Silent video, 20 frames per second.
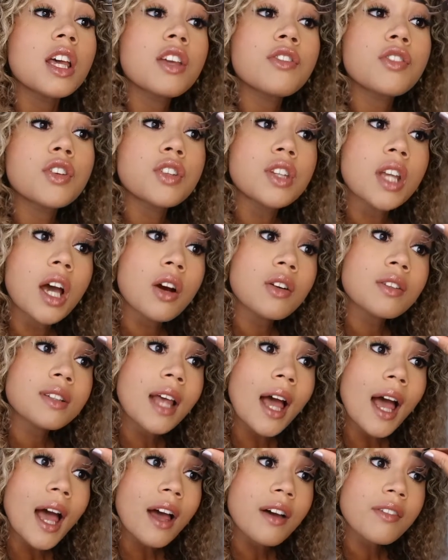If you don't
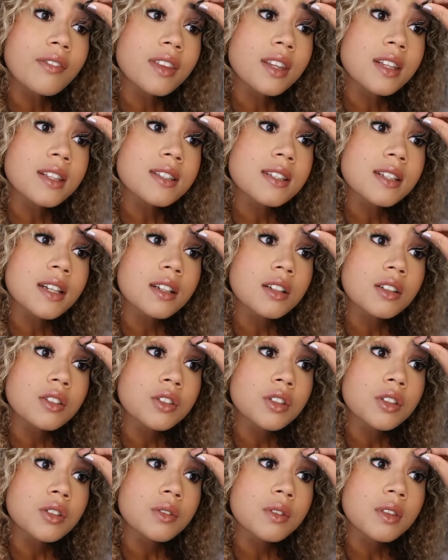have this little
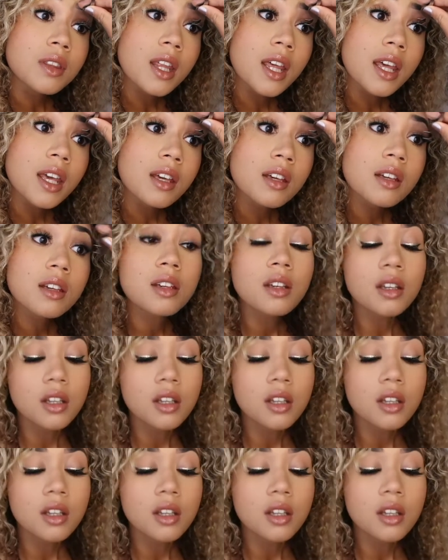cute thing,